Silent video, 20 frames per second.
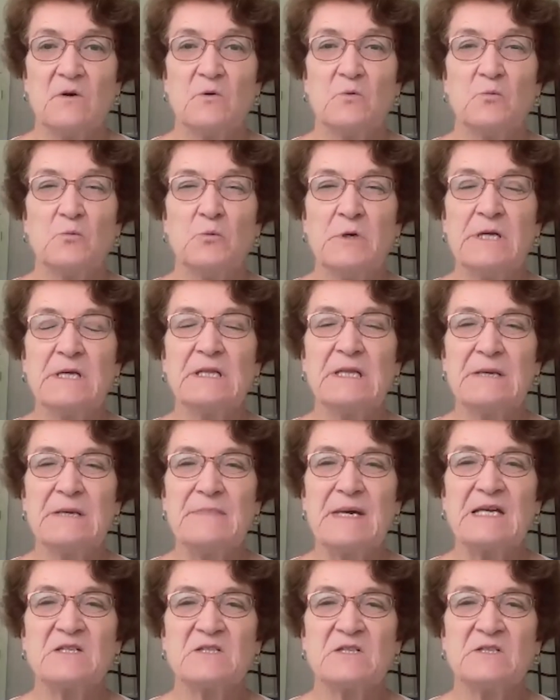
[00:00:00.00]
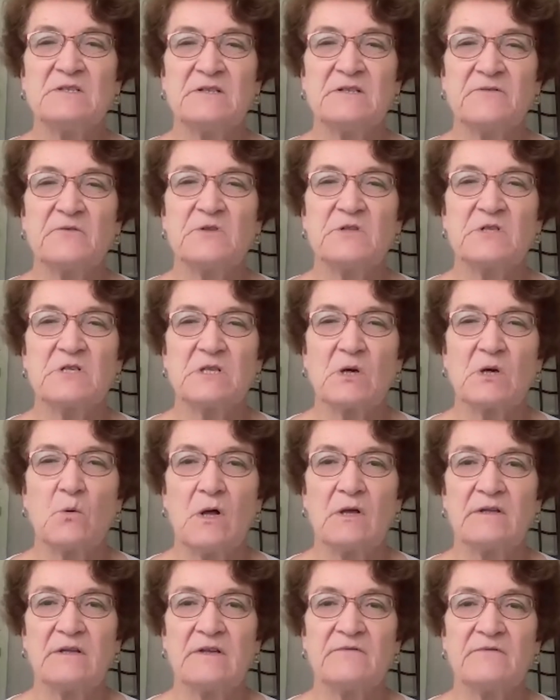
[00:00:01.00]
really makes a difference in the
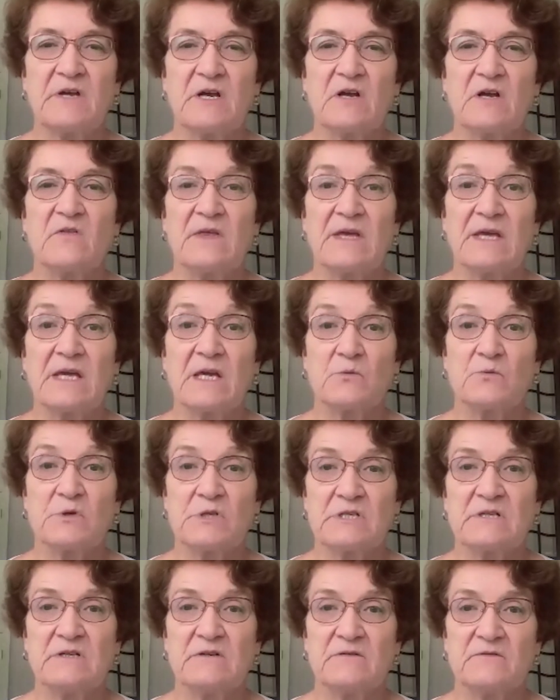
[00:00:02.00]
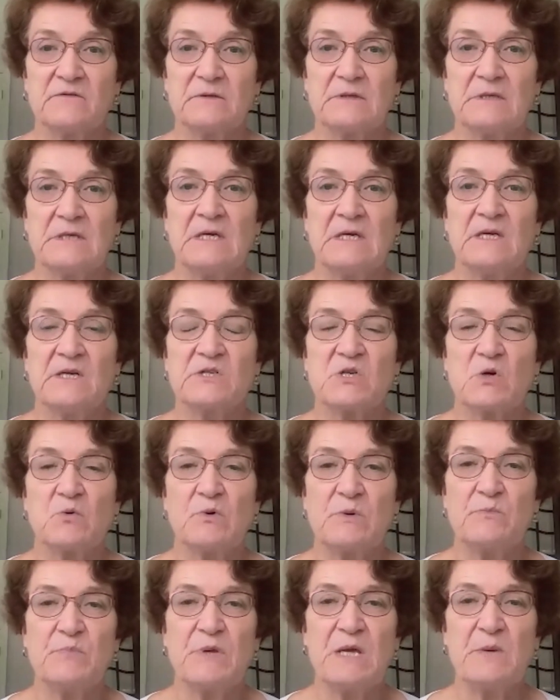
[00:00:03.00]
quality of care they can receive. So
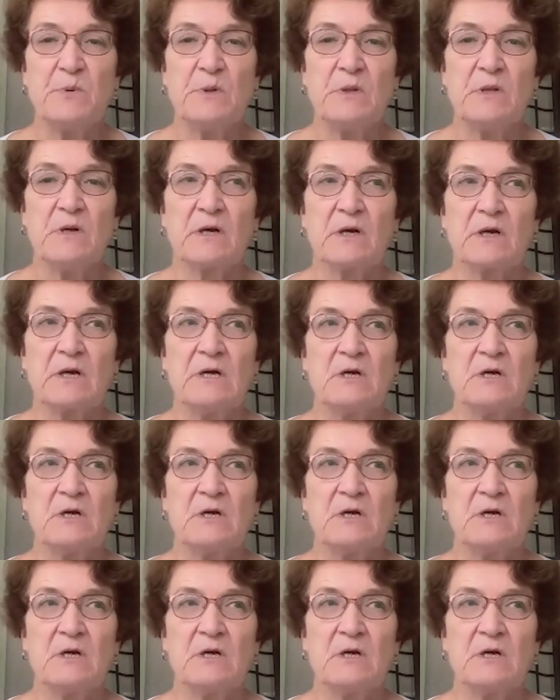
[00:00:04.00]
when people are